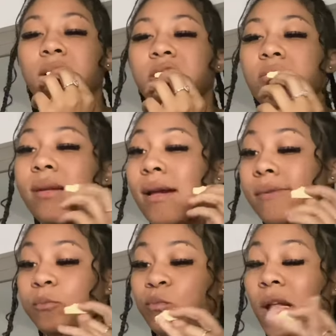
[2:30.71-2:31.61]

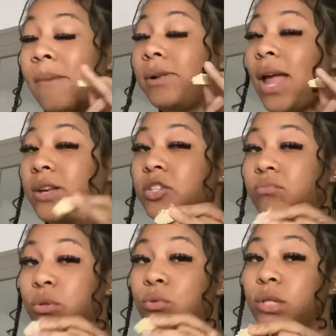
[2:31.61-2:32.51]
I'm gonna actually
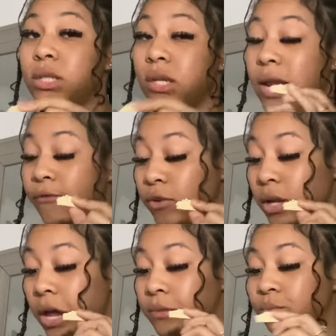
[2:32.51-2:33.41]
record today for
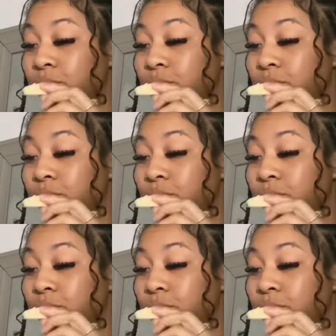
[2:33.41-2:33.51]
y'all.